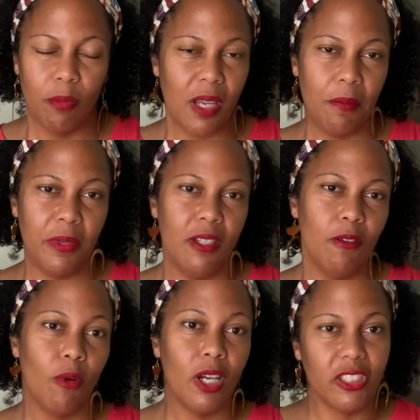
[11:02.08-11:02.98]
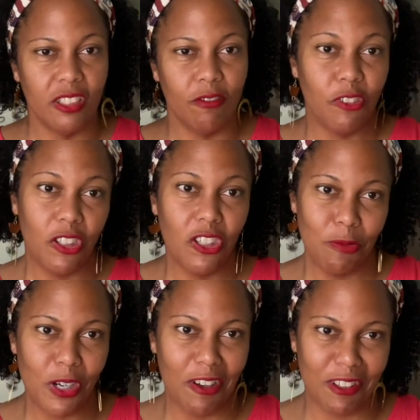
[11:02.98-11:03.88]
might be watching
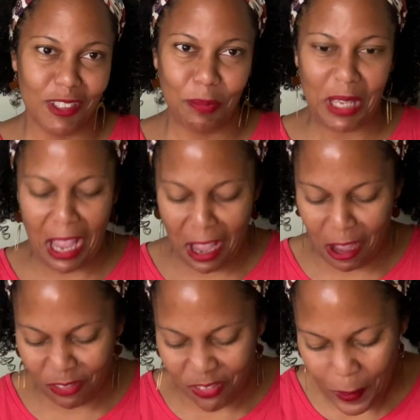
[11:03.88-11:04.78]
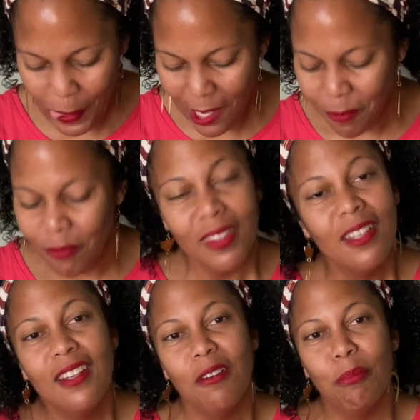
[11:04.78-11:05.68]
on Erika's behalf.
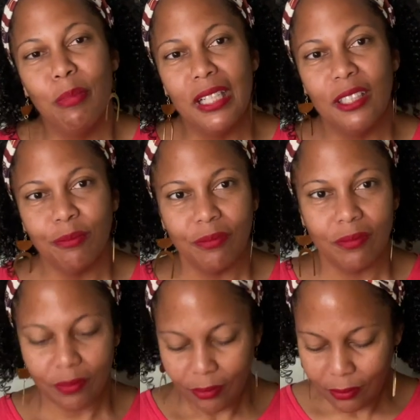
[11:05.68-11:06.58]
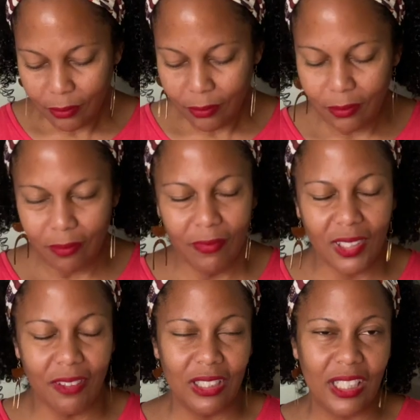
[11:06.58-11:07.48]
But
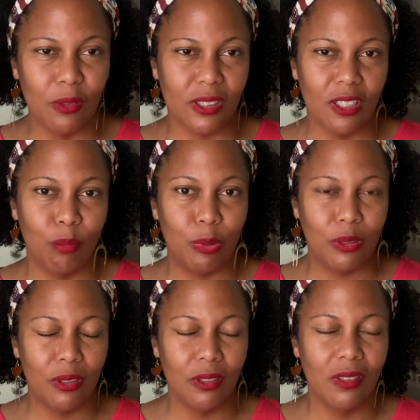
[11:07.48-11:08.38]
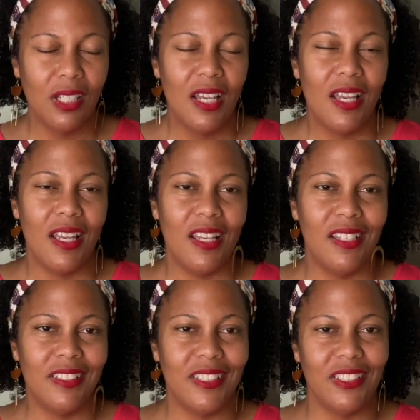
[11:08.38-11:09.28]
I feel like it was all bull,
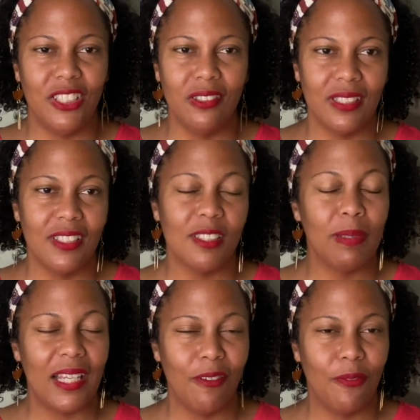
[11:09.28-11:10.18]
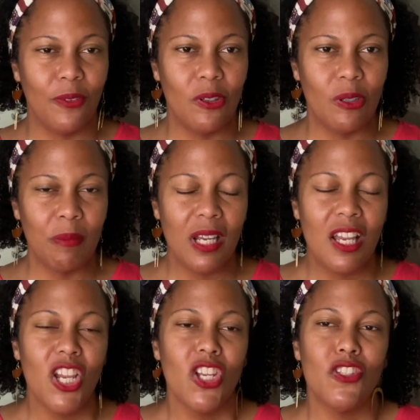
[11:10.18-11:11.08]
and she's using this platform
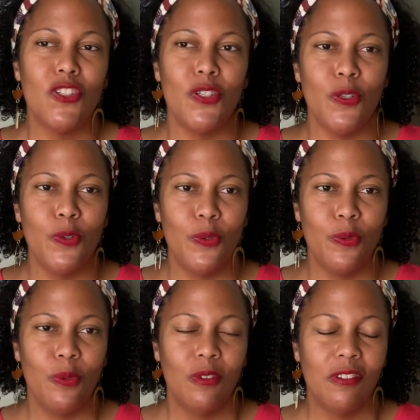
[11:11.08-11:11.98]
to